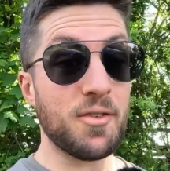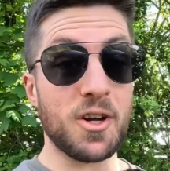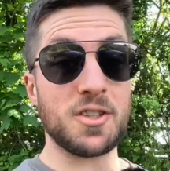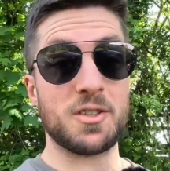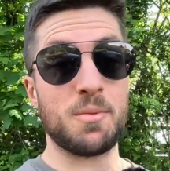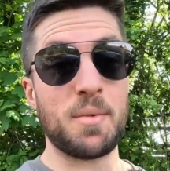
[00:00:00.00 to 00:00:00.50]

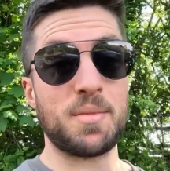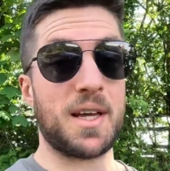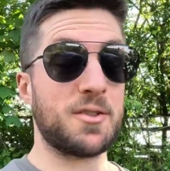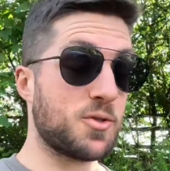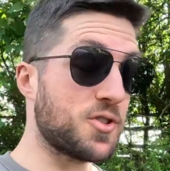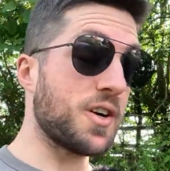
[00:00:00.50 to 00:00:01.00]
got some
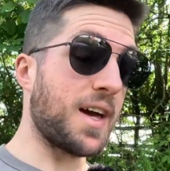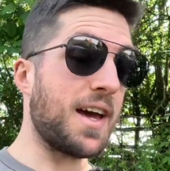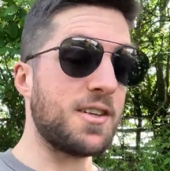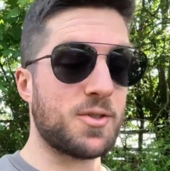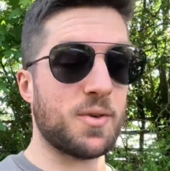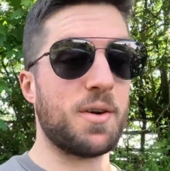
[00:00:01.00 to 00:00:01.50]
updates, which I'll get
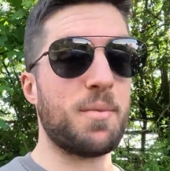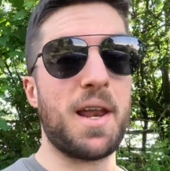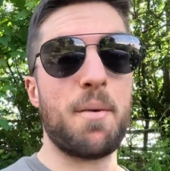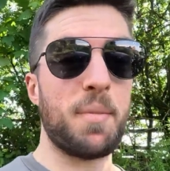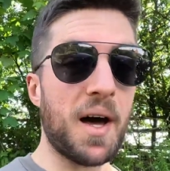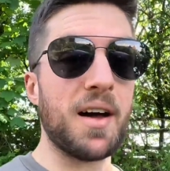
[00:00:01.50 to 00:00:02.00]
into in a
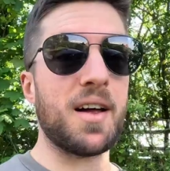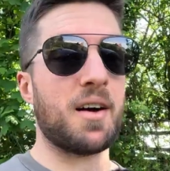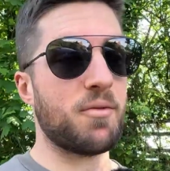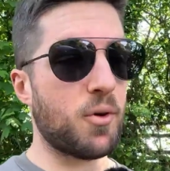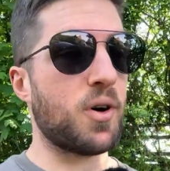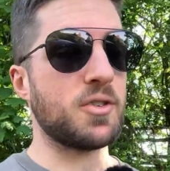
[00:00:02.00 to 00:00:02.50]
minute, but I
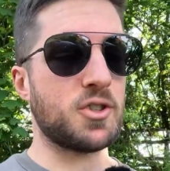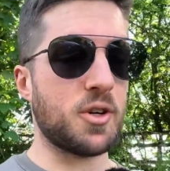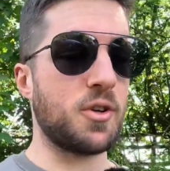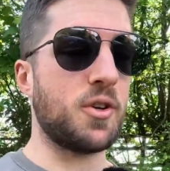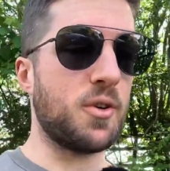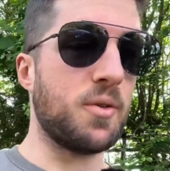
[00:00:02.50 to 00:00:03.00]
thought I'd
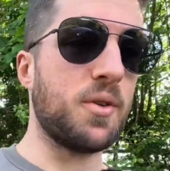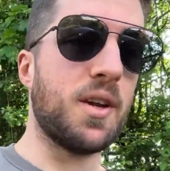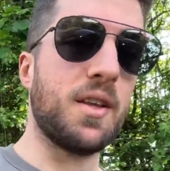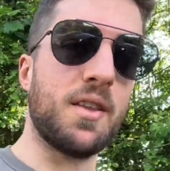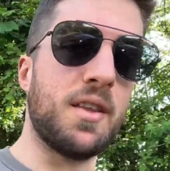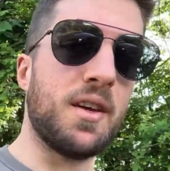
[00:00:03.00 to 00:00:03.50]
show you
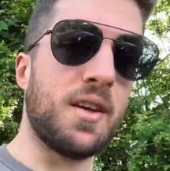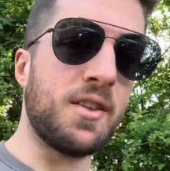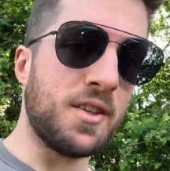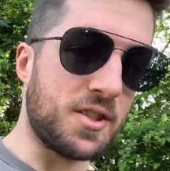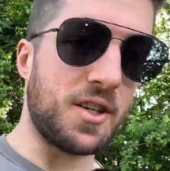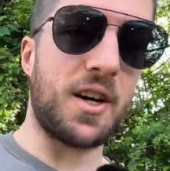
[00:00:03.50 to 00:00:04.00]

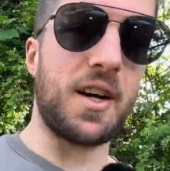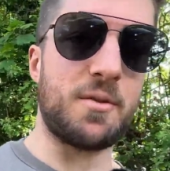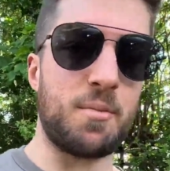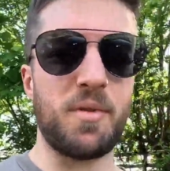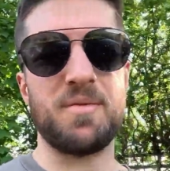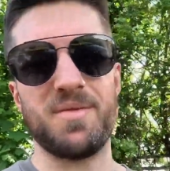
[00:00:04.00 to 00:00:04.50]
the tyres,
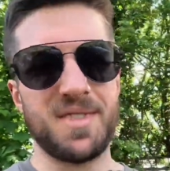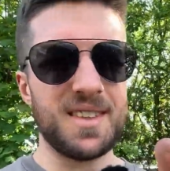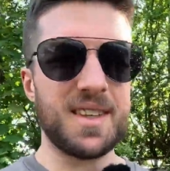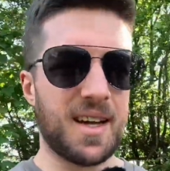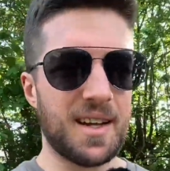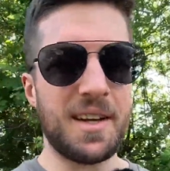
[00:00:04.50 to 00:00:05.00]
but
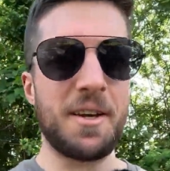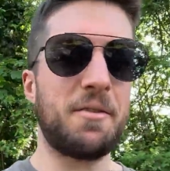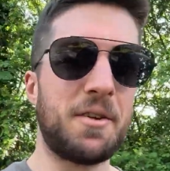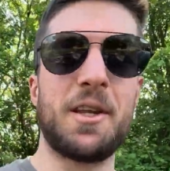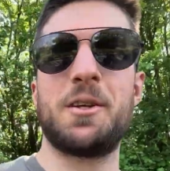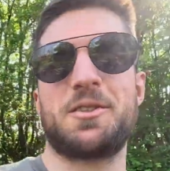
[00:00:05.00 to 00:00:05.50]

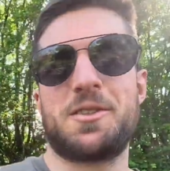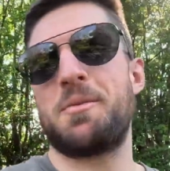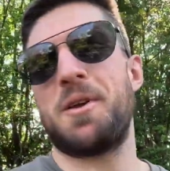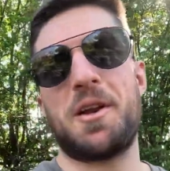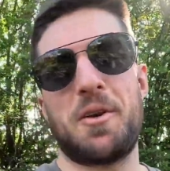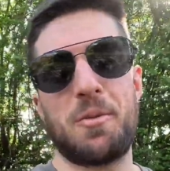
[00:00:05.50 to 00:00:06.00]
look,
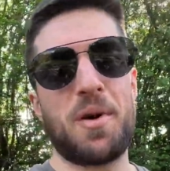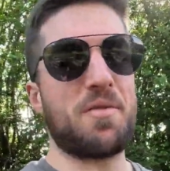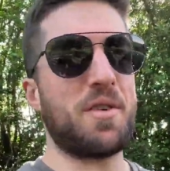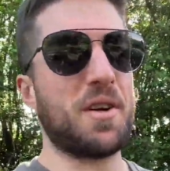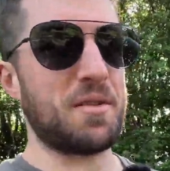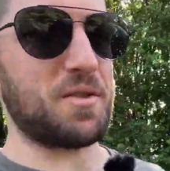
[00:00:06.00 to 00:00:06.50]
something a little bit funny